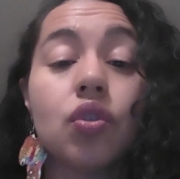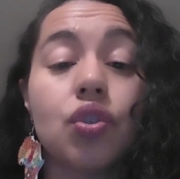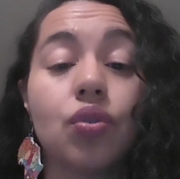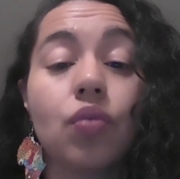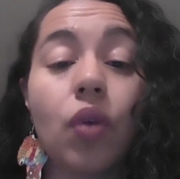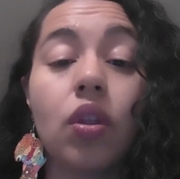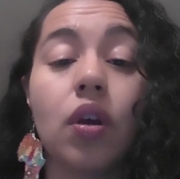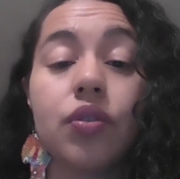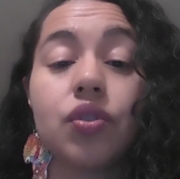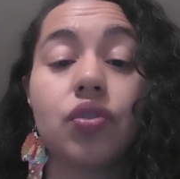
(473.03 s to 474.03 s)
Do the roller
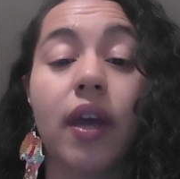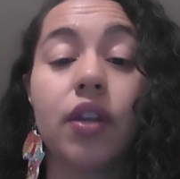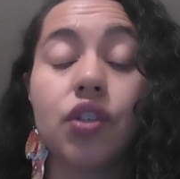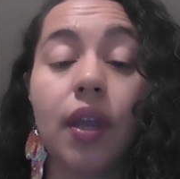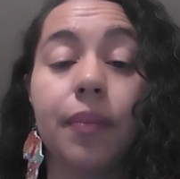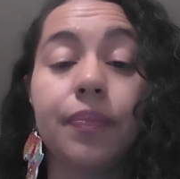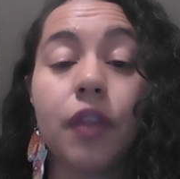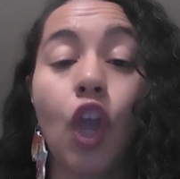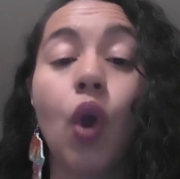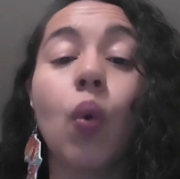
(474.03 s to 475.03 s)
coaster strategy.
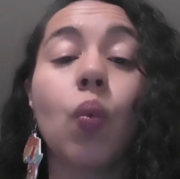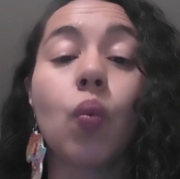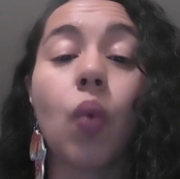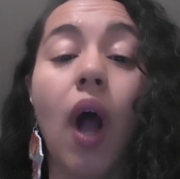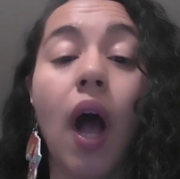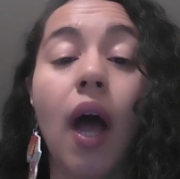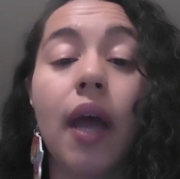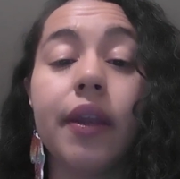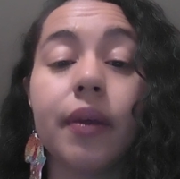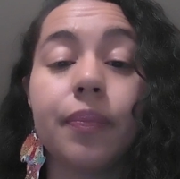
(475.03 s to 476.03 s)

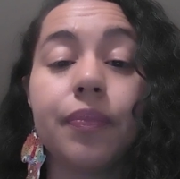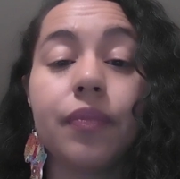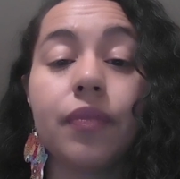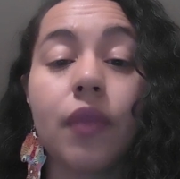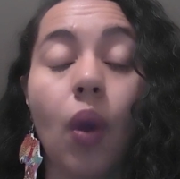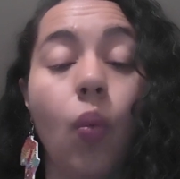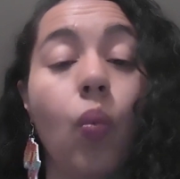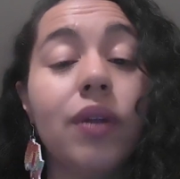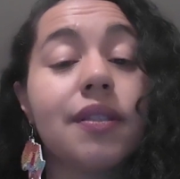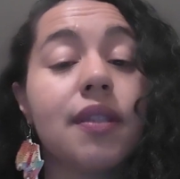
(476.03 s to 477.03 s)
Rod.
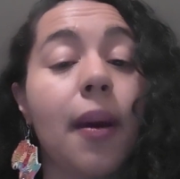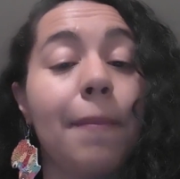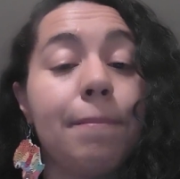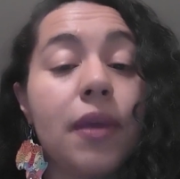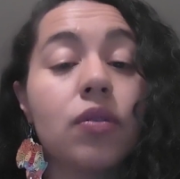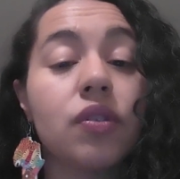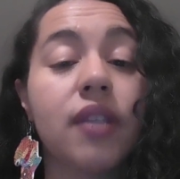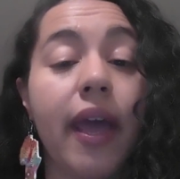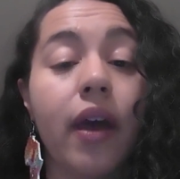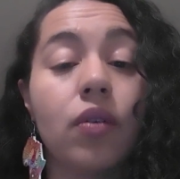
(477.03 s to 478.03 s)
What's the middle
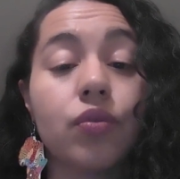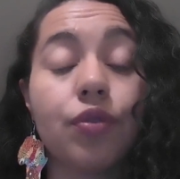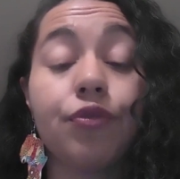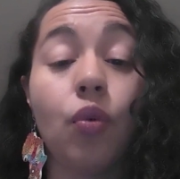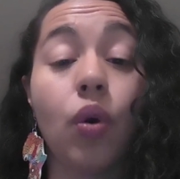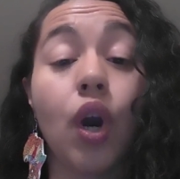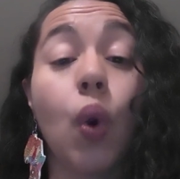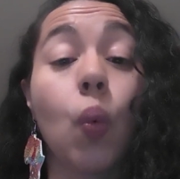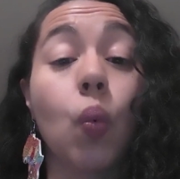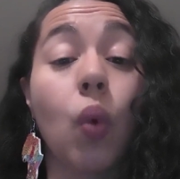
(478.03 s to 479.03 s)
sound
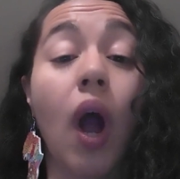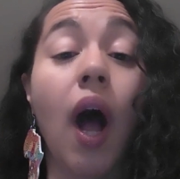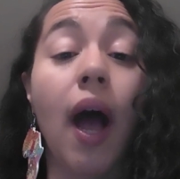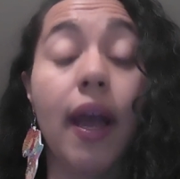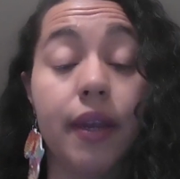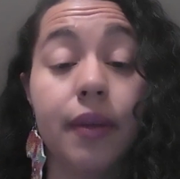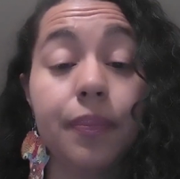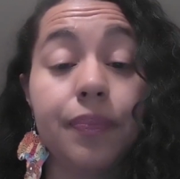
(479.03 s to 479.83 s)
for rod?